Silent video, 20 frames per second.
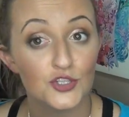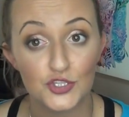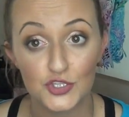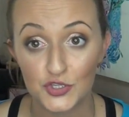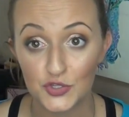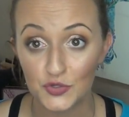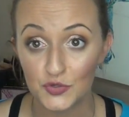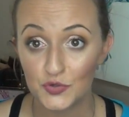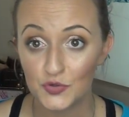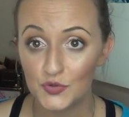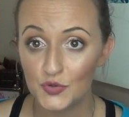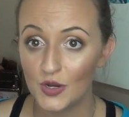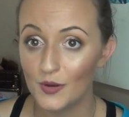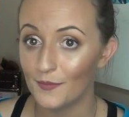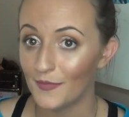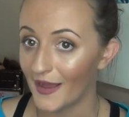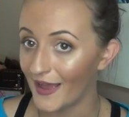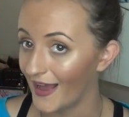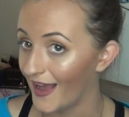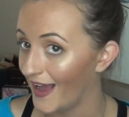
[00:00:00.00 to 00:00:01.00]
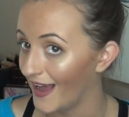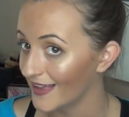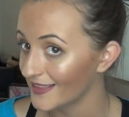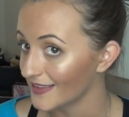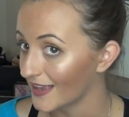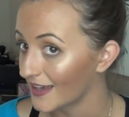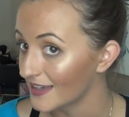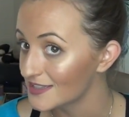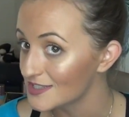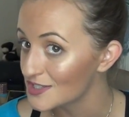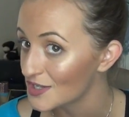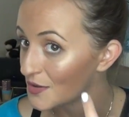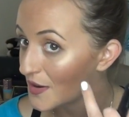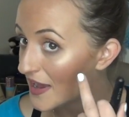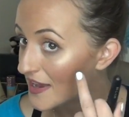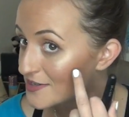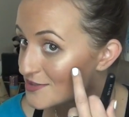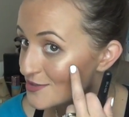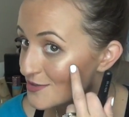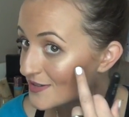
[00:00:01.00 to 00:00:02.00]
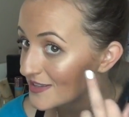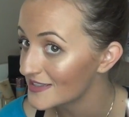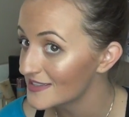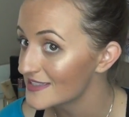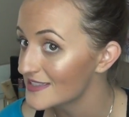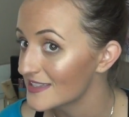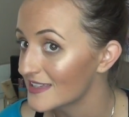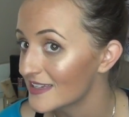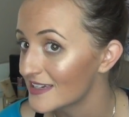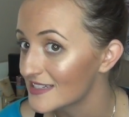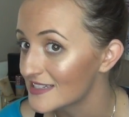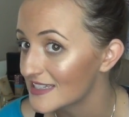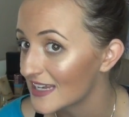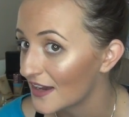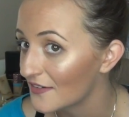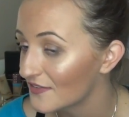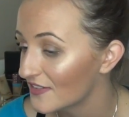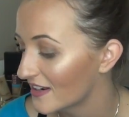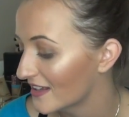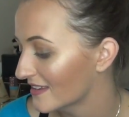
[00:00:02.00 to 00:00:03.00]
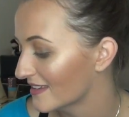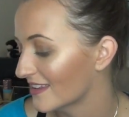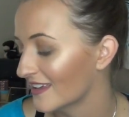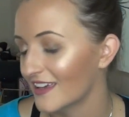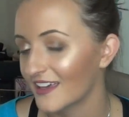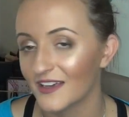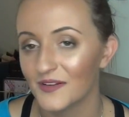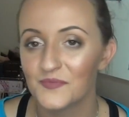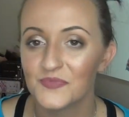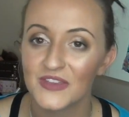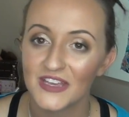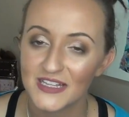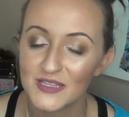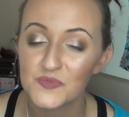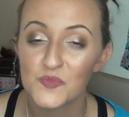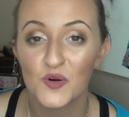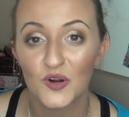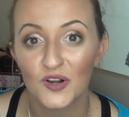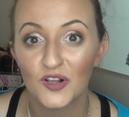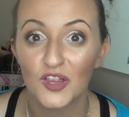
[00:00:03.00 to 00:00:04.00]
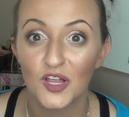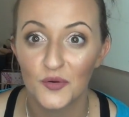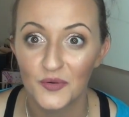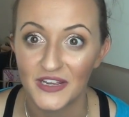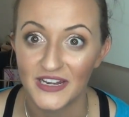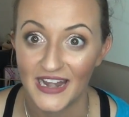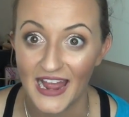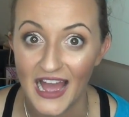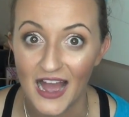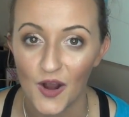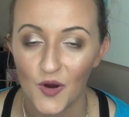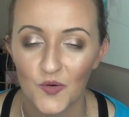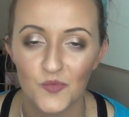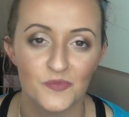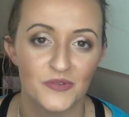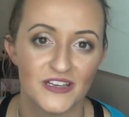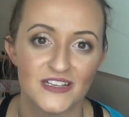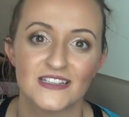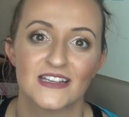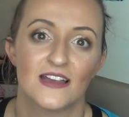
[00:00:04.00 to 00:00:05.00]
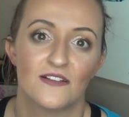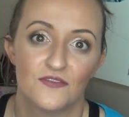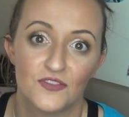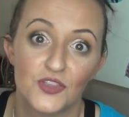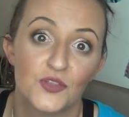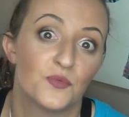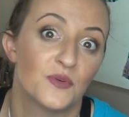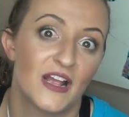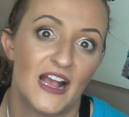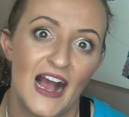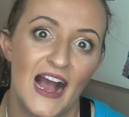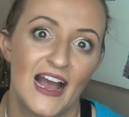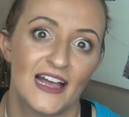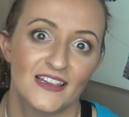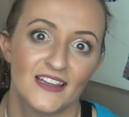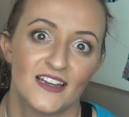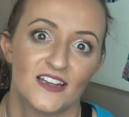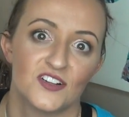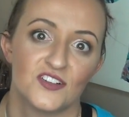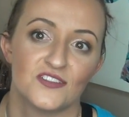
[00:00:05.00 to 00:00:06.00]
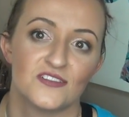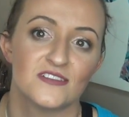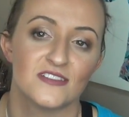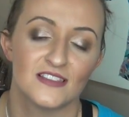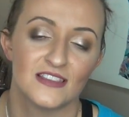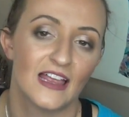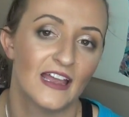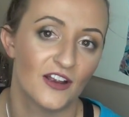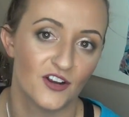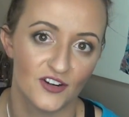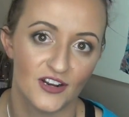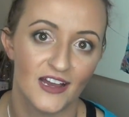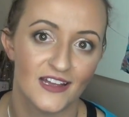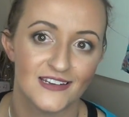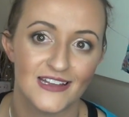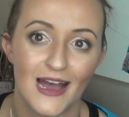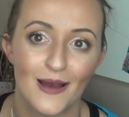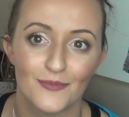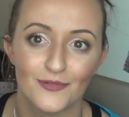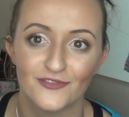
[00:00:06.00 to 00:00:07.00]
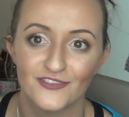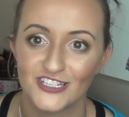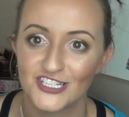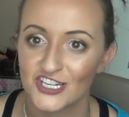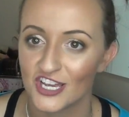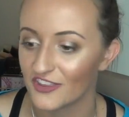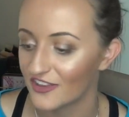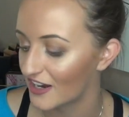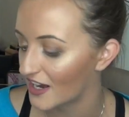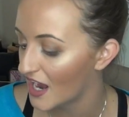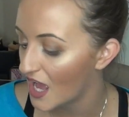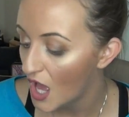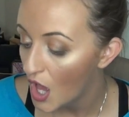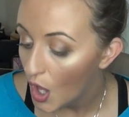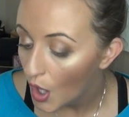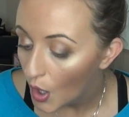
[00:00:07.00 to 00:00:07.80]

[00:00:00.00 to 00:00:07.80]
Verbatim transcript: to my highlight. So as you can see, it definitely, it's more glowy now because I have three highlighters layered on top of each other.